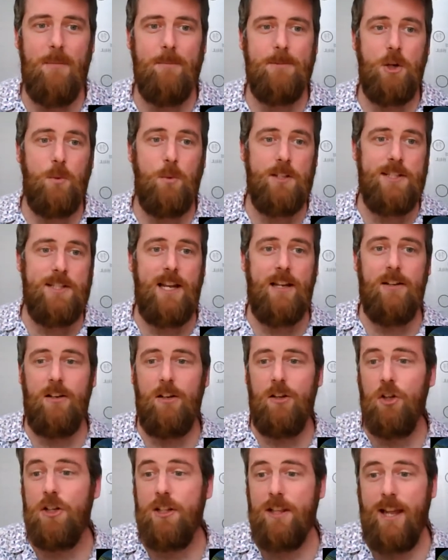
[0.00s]
So what does that
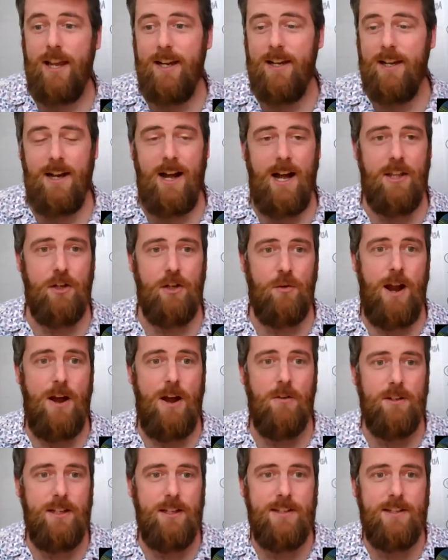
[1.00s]
look like on the
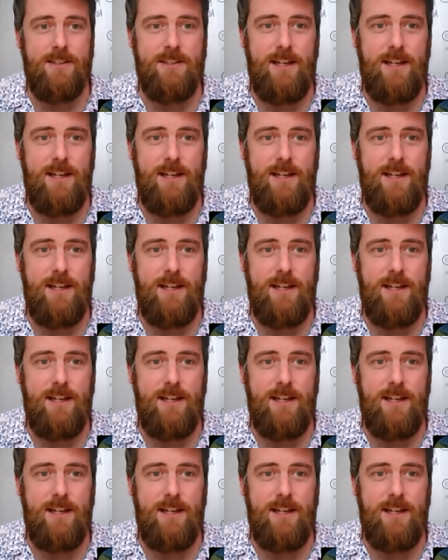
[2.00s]
ground?